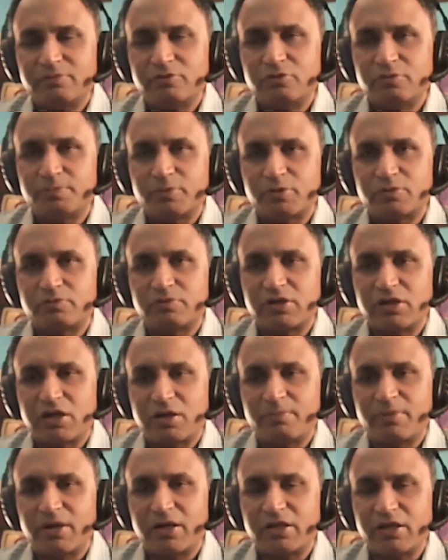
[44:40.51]
You will put one
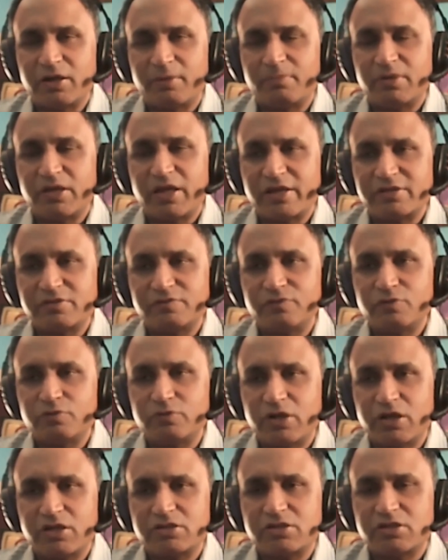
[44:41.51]
comment, yummy, as if
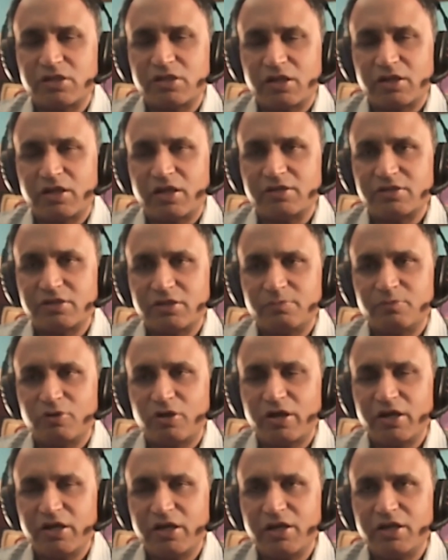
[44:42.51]
you tasted that ice cream. You
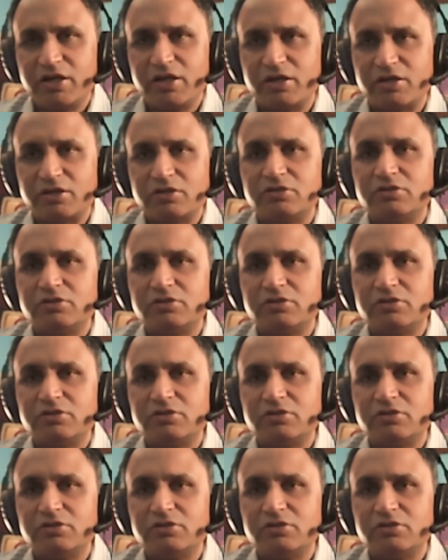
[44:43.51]
are an idiot.